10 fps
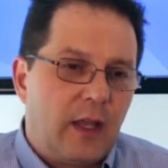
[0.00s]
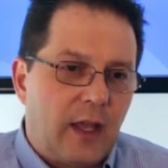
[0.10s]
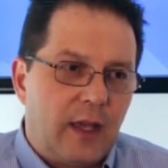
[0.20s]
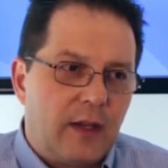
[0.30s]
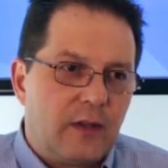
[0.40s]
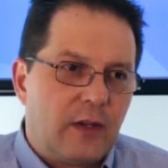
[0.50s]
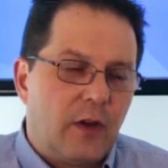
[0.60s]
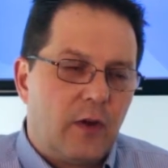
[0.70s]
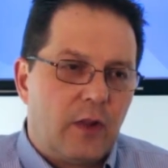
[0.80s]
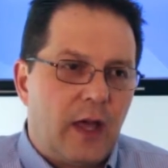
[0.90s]
and you
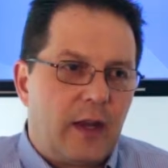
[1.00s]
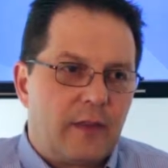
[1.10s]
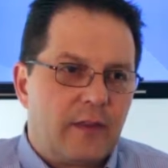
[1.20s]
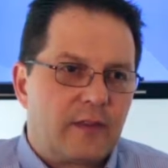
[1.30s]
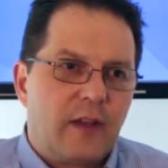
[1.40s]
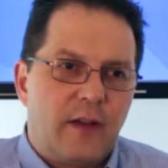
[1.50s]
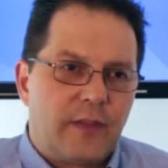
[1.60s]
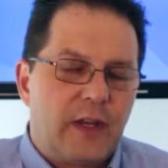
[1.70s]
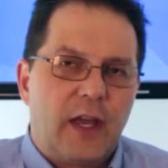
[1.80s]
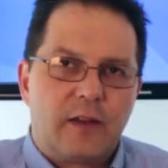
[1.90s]
know, a lot of the
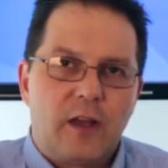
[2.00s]
stuff that I